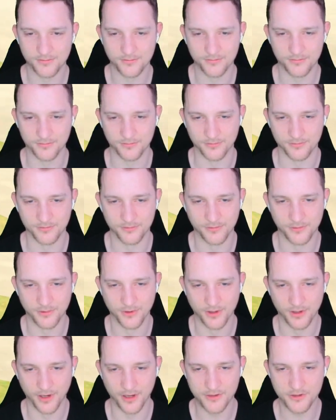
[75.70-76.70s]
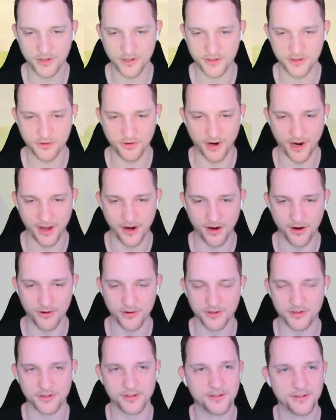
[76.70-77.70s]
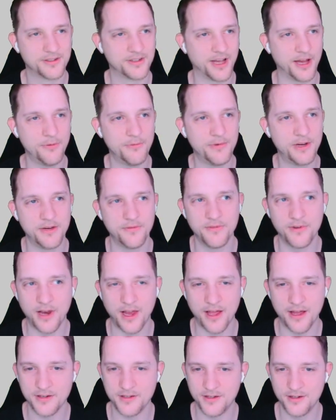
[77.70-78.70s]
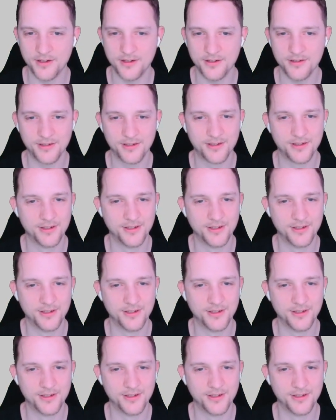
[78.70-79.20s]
Hmm. Let's just try it out. Can we even land here?